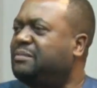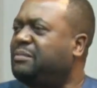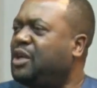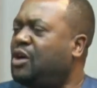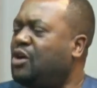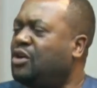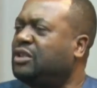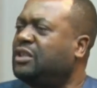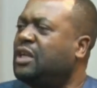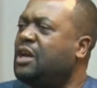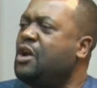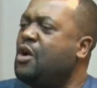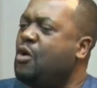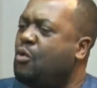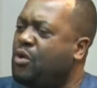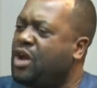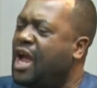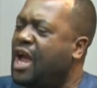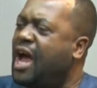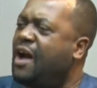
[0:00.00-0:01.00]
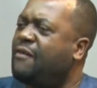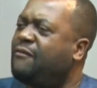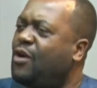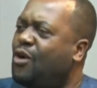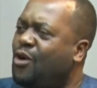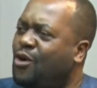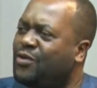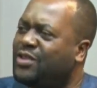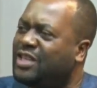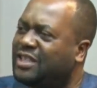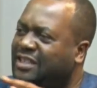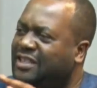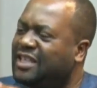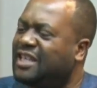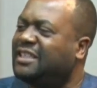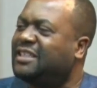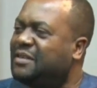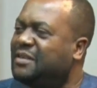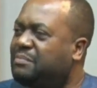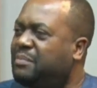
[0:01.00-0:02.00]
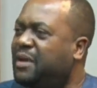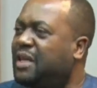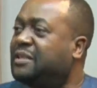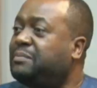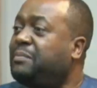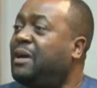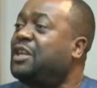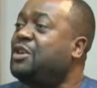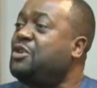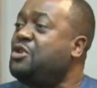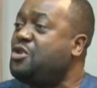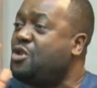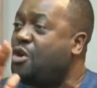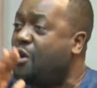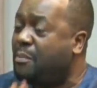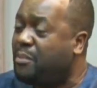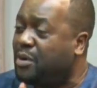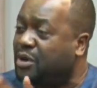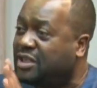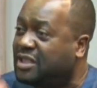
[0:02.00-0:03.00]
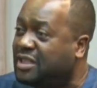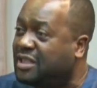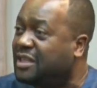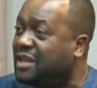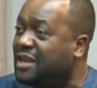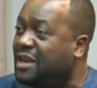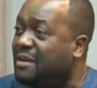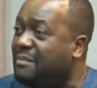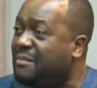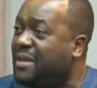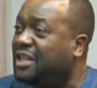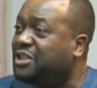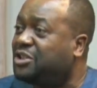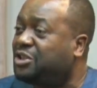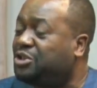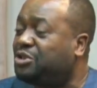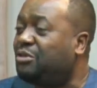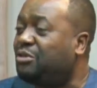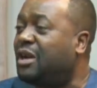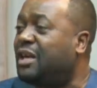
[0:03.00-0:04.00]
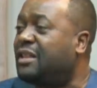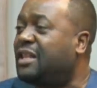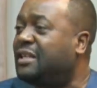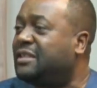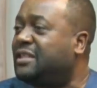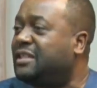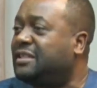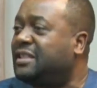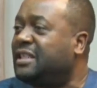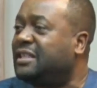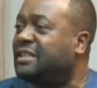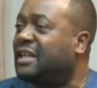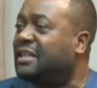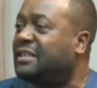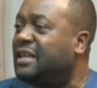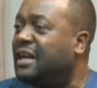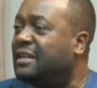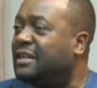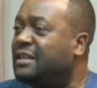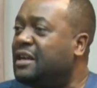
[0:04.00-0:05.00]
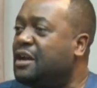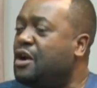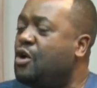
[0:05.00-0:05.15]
because we have all these things in place, but nobody makes sure that these things are done.